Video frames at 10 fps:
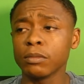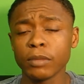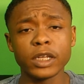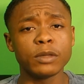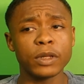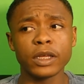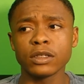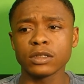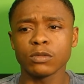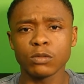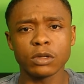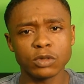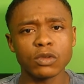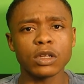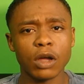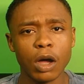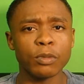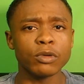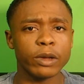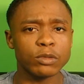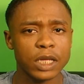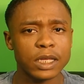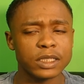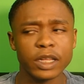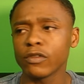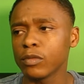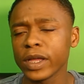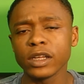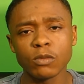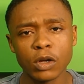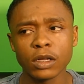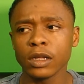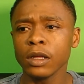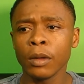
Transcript: many players, there was only a couple that was at his level, many weren't.